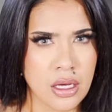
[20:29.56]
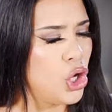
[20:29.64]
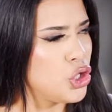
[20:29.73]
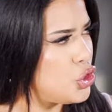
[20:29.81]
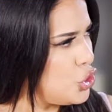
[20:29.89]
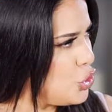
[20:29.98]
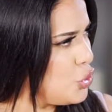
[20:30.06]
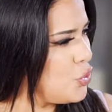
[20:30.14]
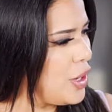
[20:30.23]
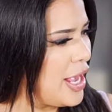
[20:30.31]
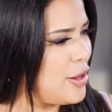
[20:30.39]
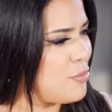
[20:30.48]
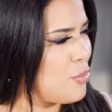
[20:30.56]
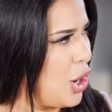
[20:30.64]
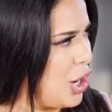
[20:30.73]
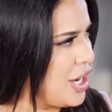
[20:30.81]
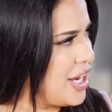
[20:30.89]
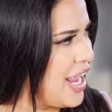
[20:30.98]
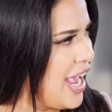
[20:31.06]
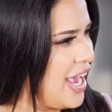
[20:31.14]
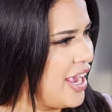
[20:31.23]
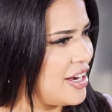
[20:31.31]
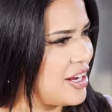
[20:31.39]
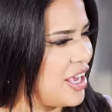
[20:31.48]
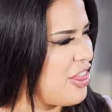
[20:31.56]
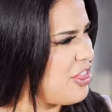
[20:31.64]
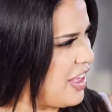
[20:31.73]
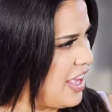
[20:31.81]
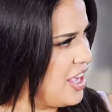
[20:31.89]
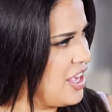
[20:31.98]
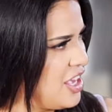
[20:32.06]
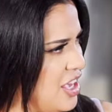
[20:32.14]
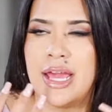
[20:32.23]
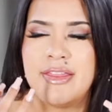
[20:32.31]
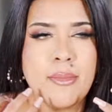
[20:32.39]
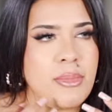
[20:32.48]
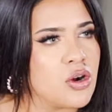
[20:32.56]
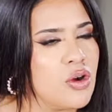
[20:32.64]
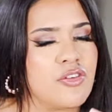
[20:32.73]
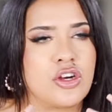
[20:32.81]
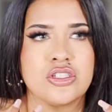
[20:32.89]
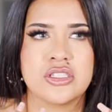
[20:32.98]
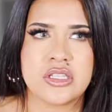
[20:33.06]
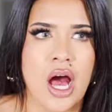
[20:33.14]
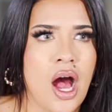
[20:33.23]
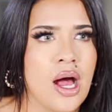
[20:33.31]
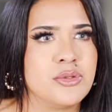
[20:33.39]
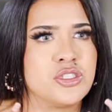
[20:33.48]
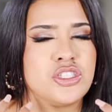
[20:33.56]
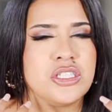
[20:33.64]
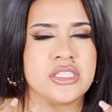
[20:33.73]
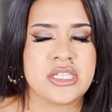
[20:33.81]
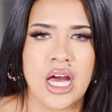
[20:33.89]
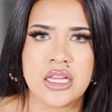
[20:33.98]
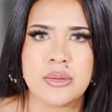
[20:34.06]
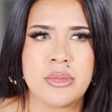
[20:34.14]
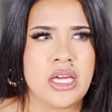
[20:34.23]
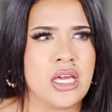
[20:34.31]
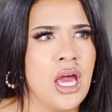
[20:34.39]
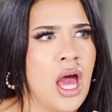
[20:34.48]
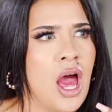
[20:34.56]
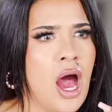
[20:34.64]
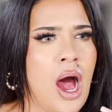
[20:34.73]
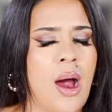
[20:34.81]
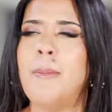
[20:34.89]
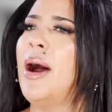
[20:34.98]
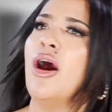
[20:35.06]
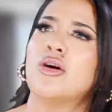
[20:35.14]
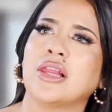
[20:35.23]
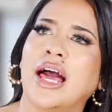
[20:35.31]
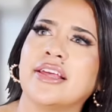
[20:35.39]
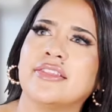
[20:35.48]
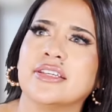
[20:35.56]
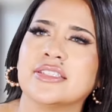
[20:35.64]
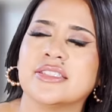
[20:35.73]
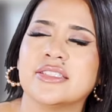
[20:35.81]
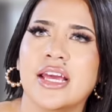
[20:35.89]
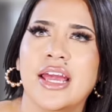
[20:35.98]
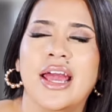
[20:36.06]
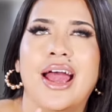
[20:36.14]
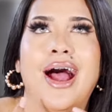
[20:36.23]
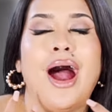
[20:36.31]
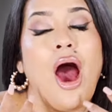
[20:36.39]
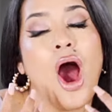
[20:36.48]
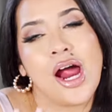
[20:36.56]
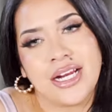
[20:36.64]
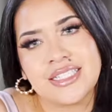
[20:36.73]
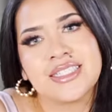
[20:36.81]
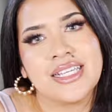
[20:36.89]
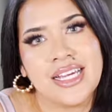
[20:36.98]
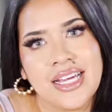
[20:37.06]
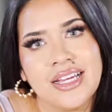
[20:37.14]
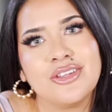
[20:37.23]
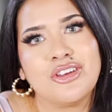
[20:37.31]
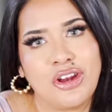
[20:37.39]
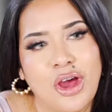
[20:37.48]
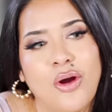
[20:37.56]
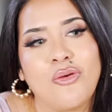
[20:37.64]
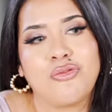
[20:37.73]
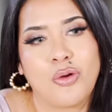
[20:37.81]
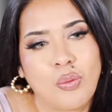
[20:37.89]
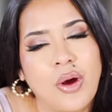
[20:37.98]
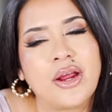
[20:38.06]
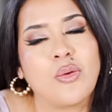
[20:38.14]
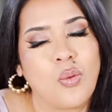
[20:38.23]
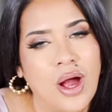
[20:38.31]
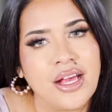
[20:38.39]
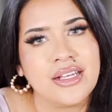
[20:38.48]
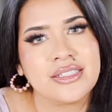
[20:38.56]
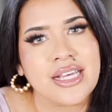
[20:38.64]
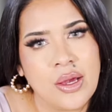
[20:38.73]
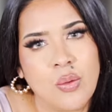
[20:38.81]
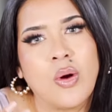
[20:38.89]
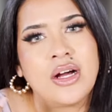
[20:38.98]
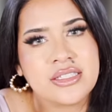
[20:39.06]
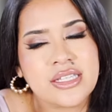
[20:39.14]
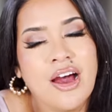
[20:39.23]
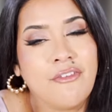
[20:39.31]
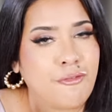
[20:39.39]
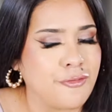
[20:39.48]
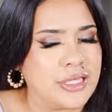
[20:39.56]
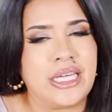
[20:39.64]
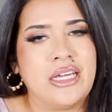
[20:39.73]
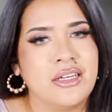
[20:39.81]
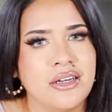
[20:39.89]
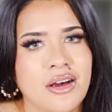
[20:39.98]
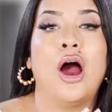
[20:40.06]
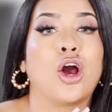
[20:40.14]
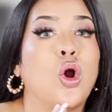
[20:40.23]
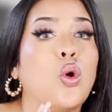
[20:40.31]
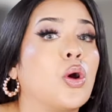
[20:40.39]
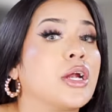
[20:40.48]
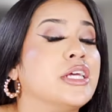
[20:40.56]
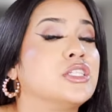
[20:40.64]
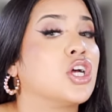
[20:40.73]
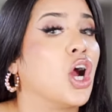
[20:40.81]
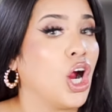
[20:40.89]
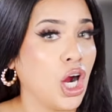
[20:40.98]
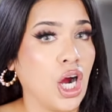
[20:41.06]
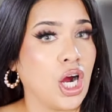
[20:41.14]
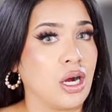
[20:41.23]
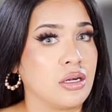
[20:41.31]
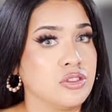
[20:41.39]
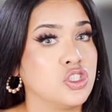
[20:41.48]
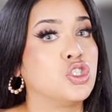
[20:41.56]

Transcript: you and Mark had a thing? In the middle of her sobs, she's telling me about like this. Honestly, you know, for what it was a fling. According to her,